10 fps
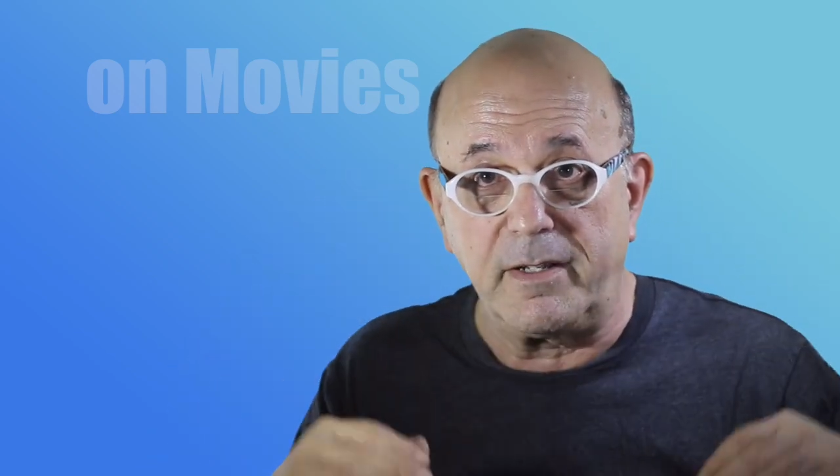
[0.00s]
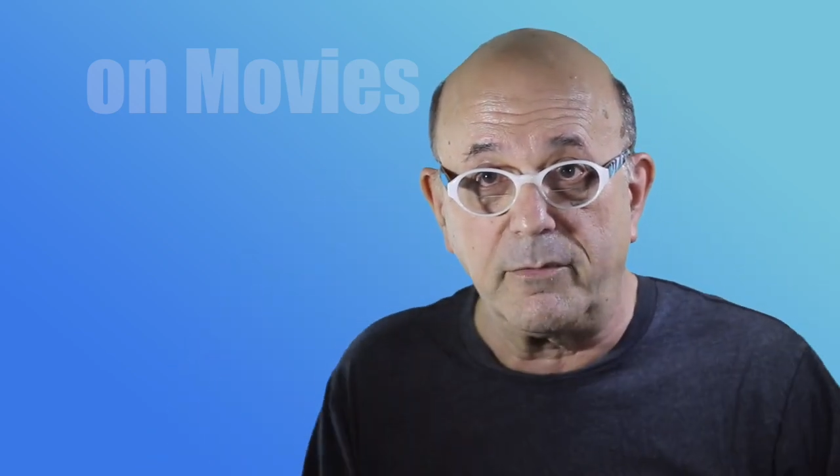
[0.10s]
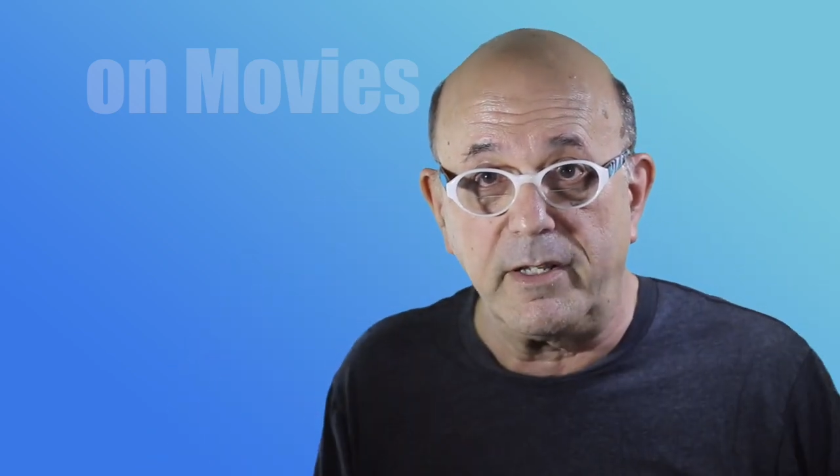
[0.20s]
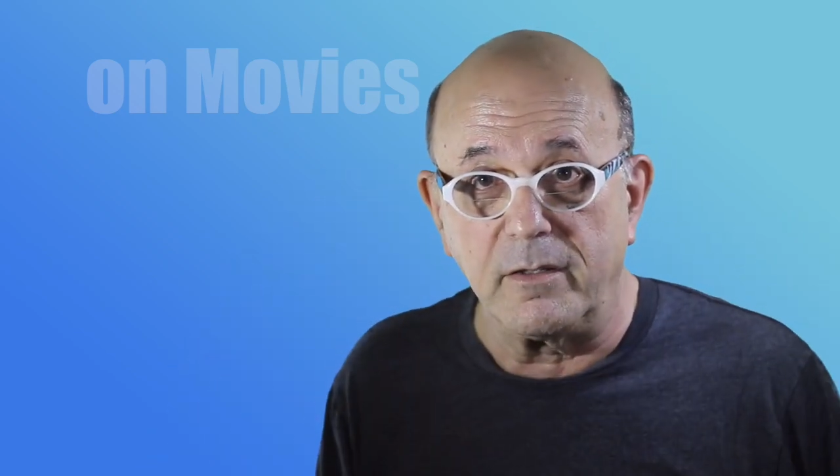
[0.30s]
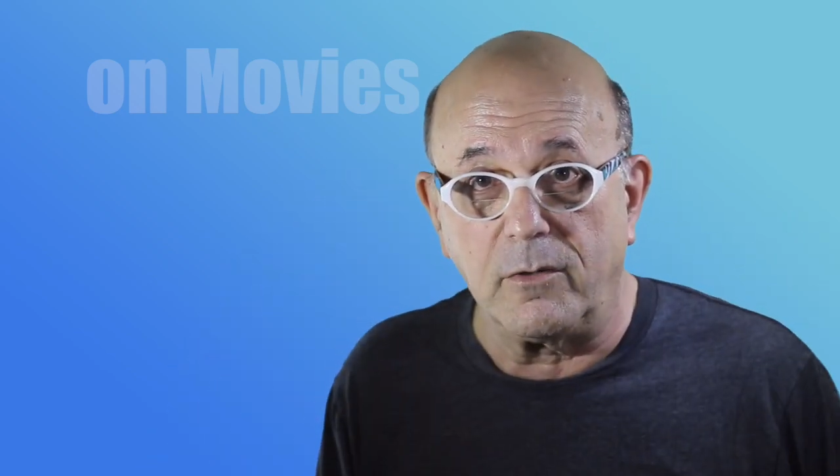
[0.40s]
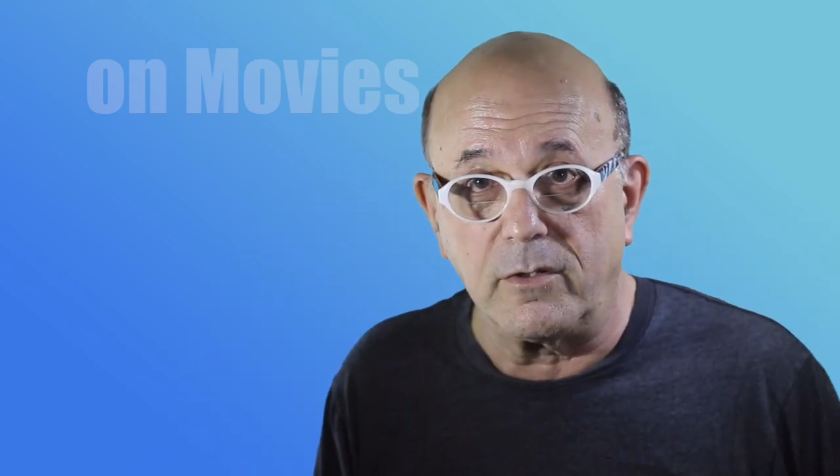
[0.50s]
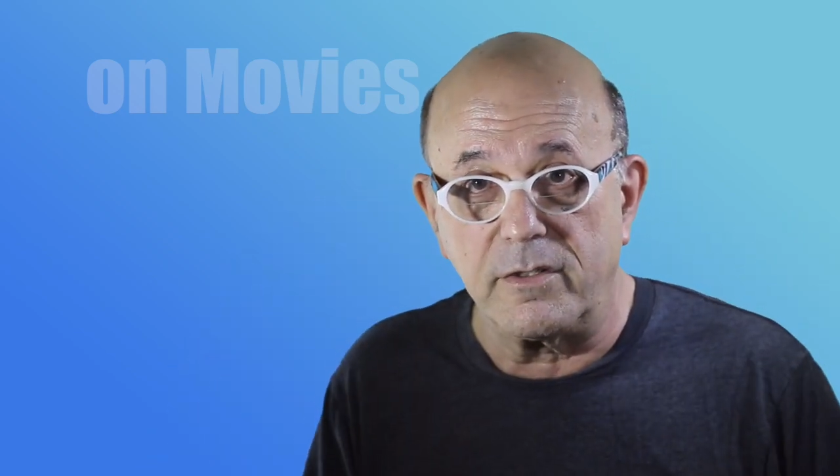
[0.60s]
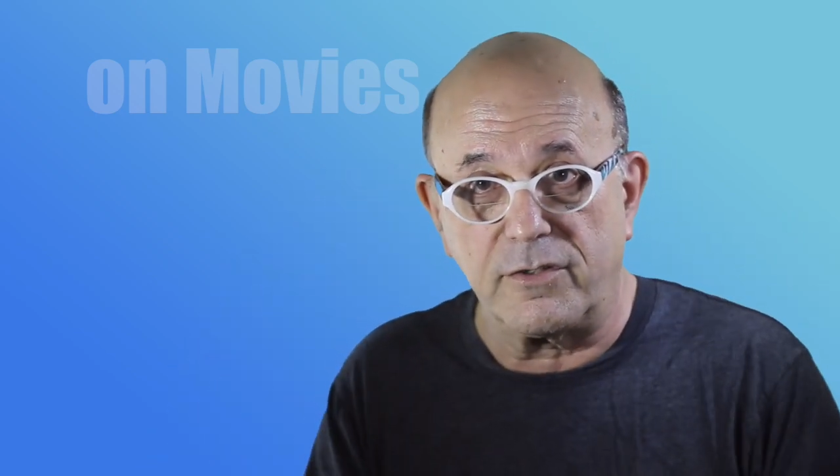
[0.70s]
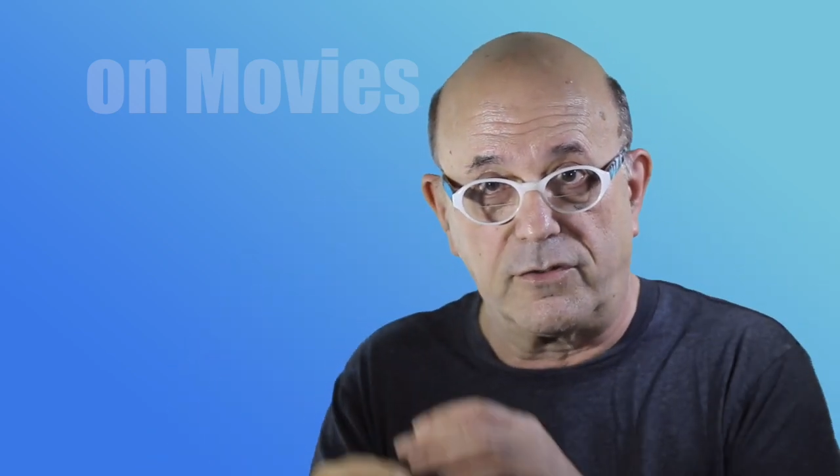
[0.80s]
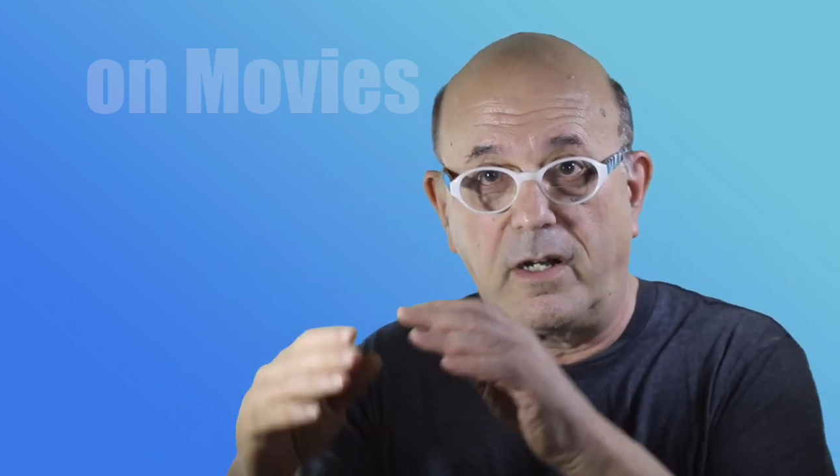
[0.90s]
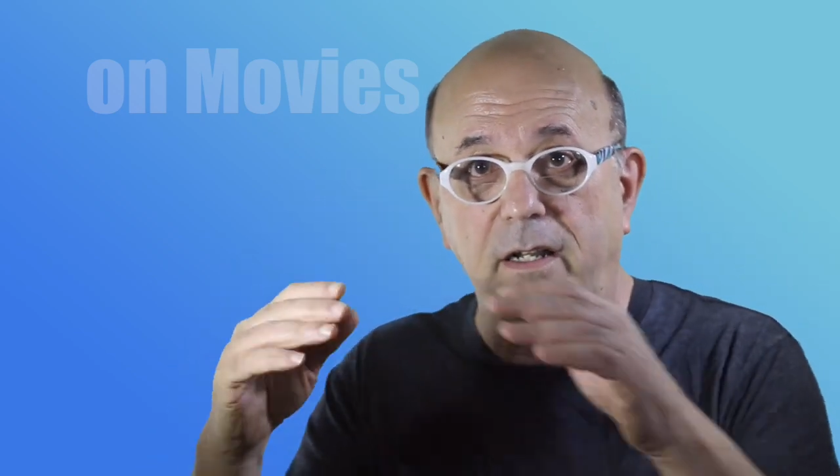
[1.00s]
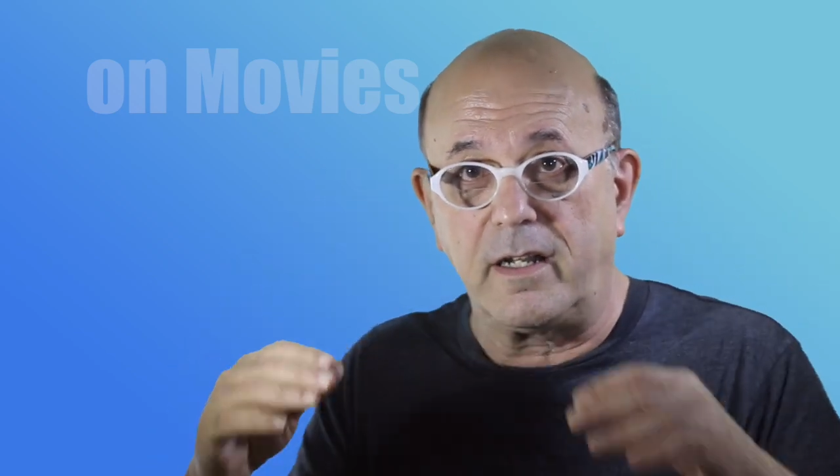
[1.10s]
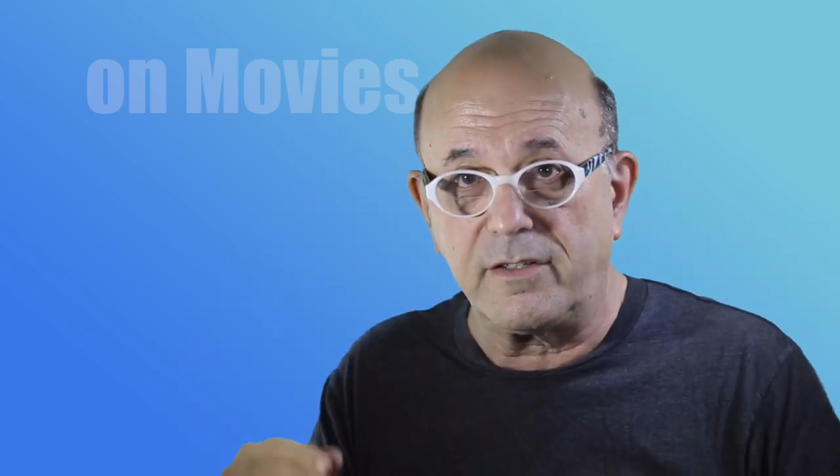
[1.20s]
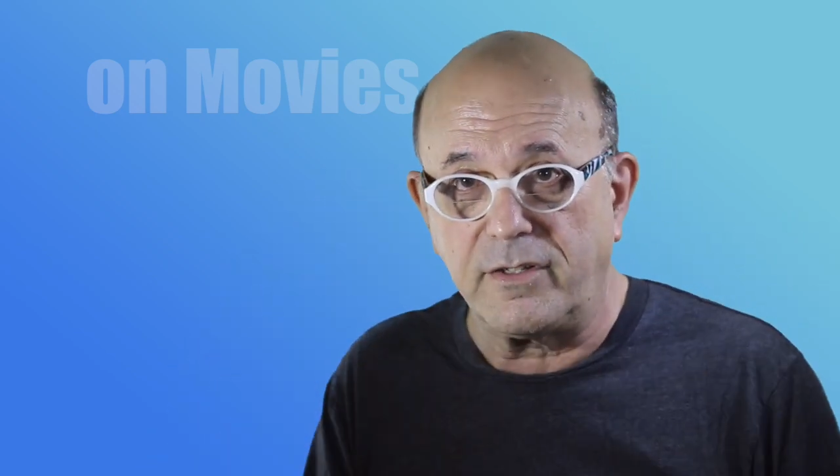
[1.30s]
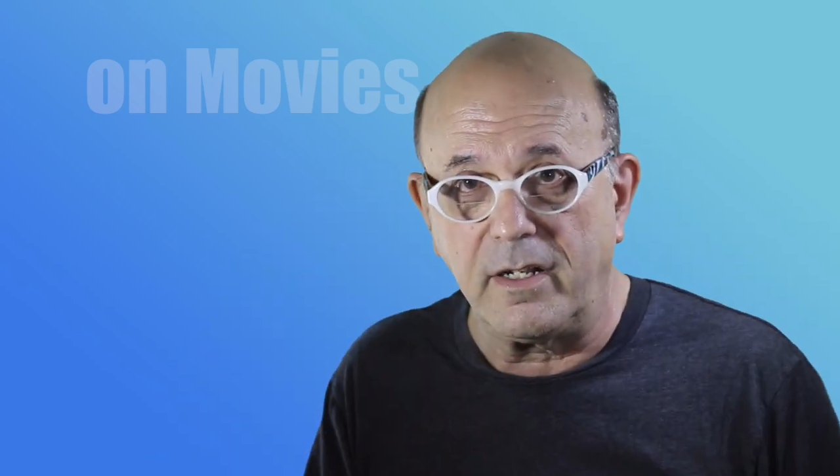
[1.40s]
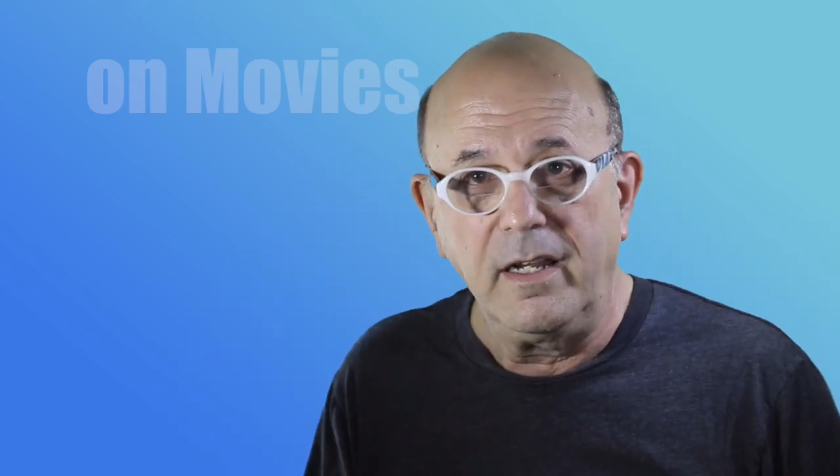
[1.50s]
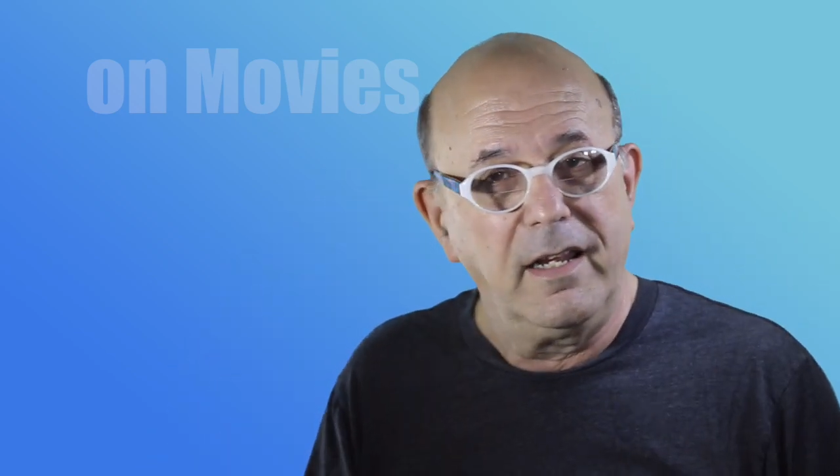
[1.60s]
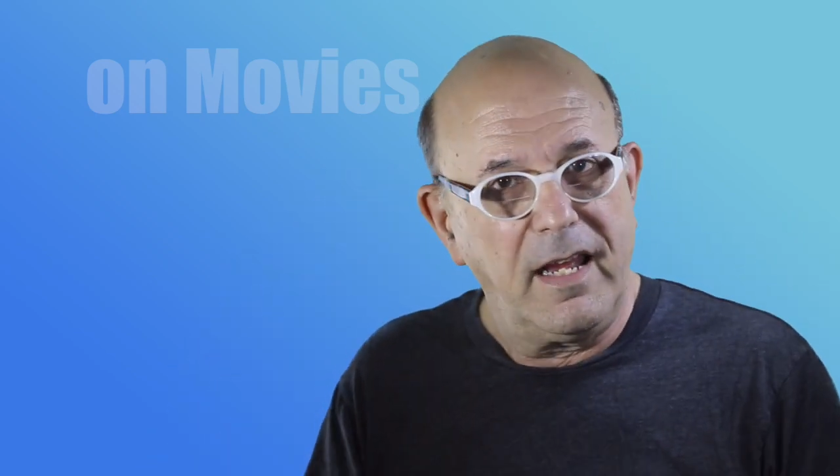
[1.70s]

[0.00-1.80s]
between the wars, drug addiction.